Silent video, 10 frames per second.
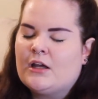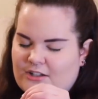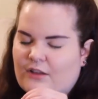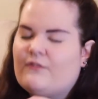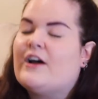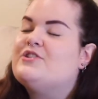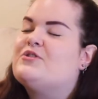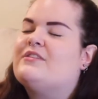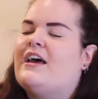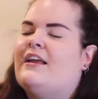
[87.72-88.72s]
Just find
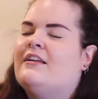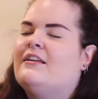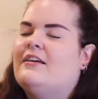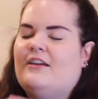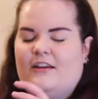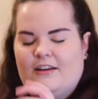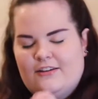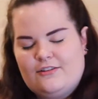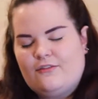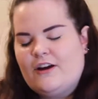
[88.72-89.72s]
your zen.
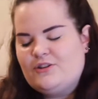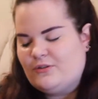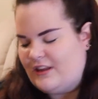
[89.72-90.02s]
Just find your